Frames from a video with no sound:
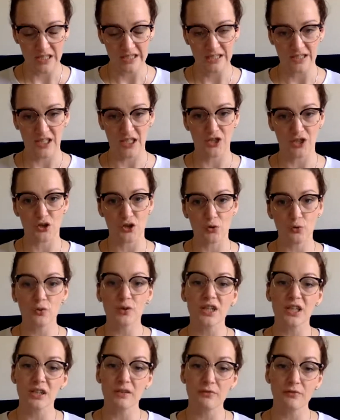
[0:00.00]
that you
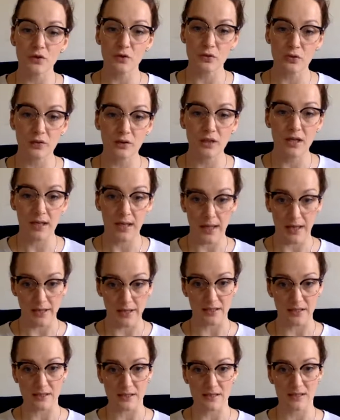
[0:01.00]
give to your
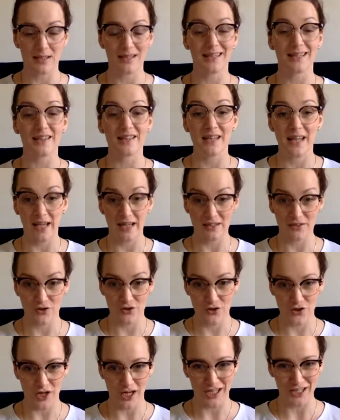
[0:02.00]
client in
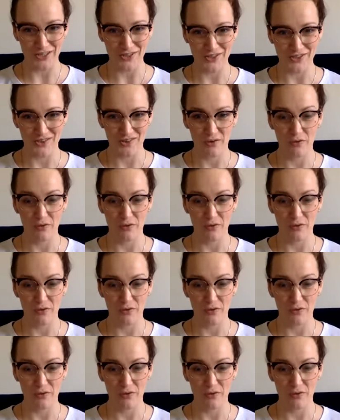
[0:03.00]
exchange